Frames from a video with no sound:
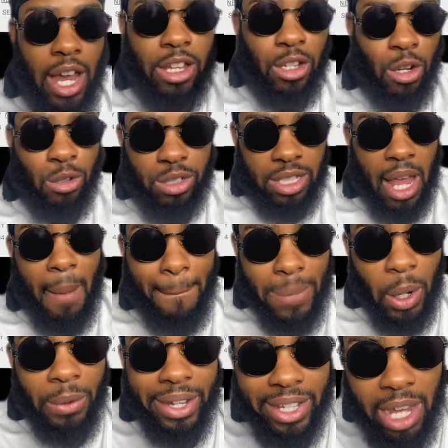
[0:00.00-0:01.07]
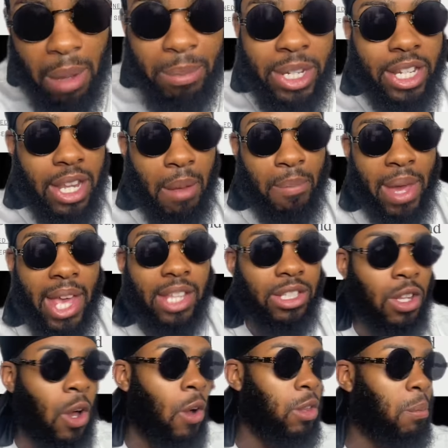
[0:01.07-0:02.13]
know the same Boeing company that makes
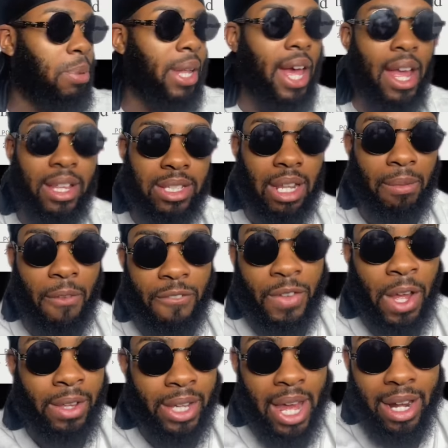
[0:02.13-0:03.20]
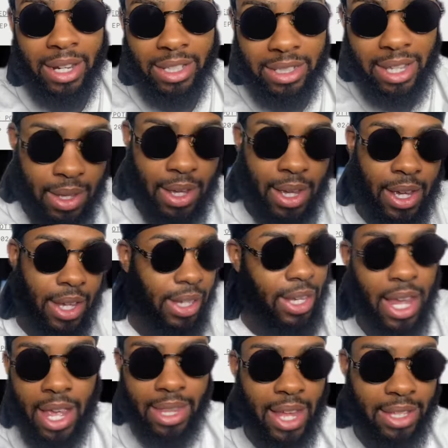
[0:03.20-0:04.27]
all the planes that have been falling out of the sky? Yeah, that's